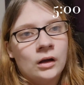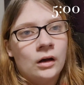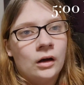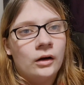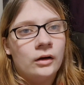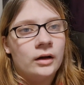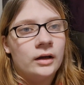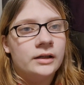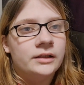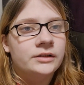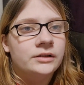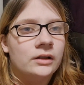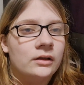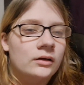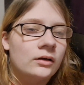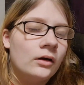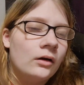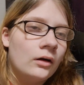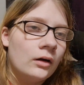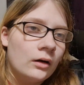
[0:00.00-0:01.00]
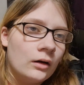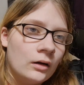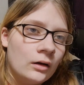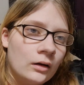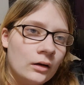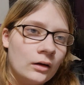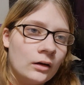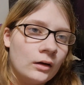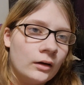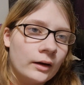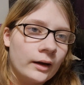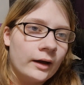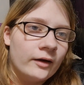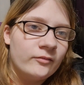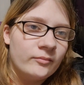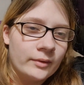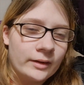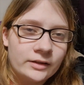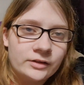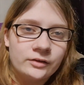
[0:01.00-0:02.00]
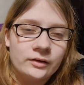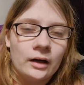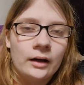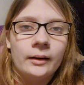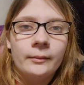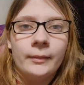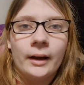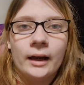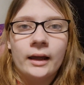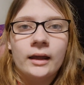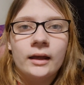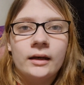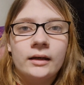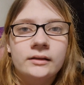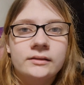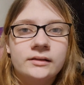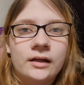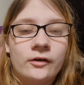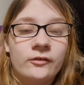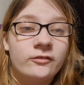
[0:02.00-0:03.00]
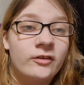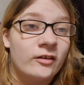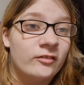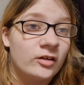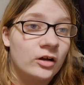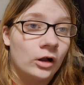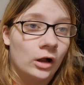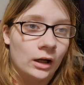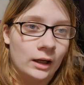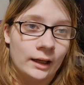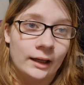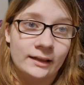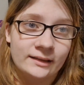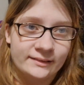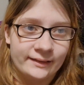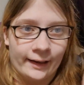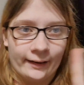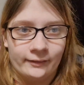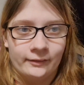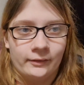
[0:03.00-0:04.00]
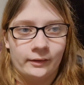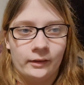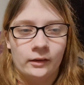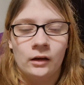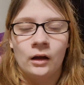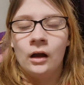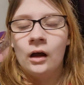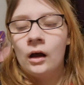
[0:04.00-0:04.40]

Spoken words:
Okay, everybody, so I'm back. It is now 5 o'clock exactly.